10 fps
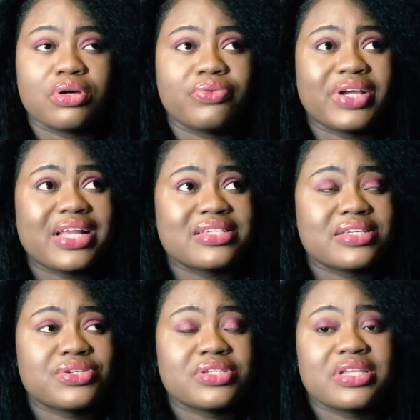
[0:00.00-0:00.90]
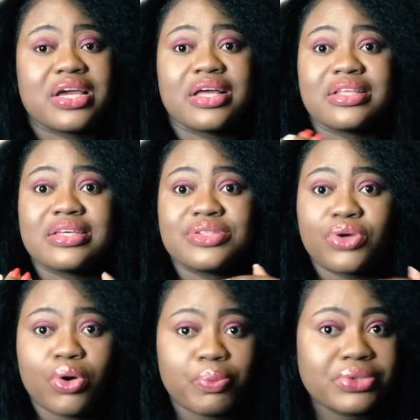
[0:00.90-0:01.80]
realization that it's
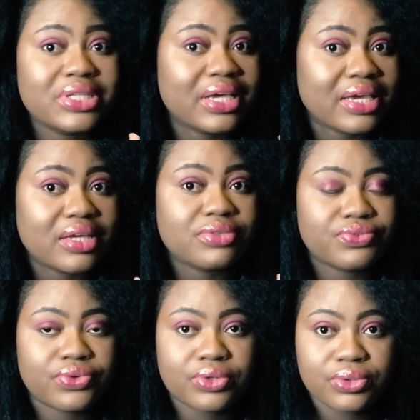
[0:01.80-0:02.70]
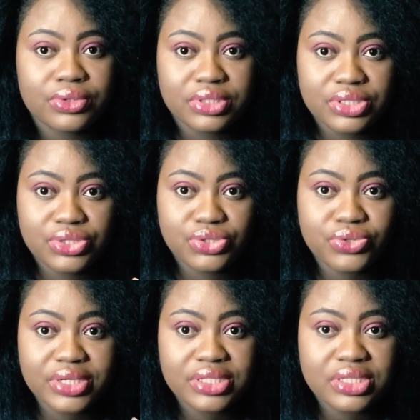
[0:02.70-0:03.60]
opened again for this
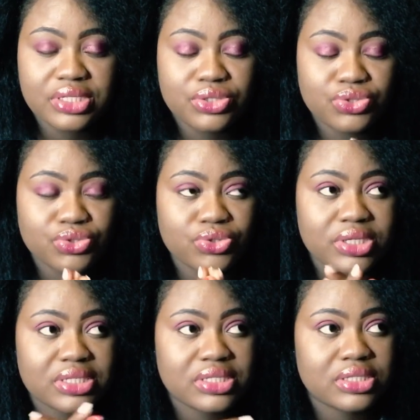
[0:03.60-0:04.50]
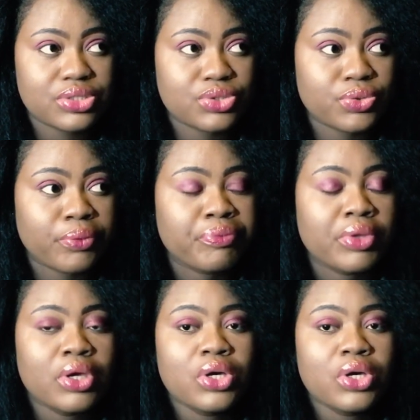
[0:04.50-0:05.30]
2022.